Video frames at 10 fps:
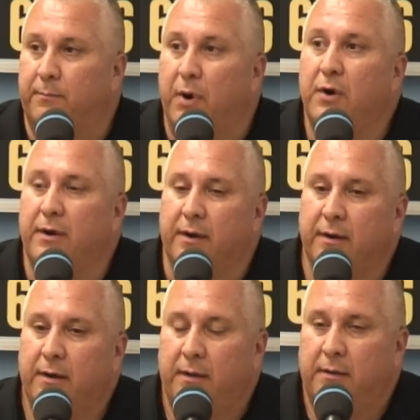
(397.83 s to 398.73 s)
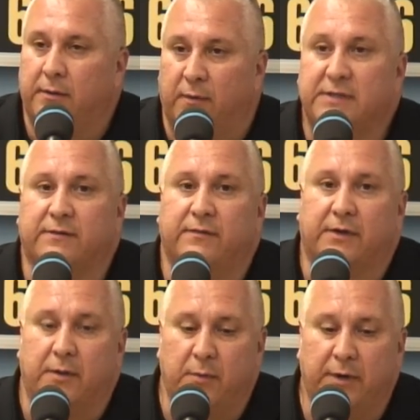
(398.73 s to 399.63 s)
burden the rest of the
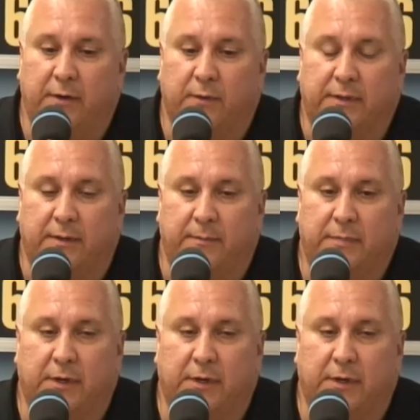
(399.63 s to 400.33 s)
community with the,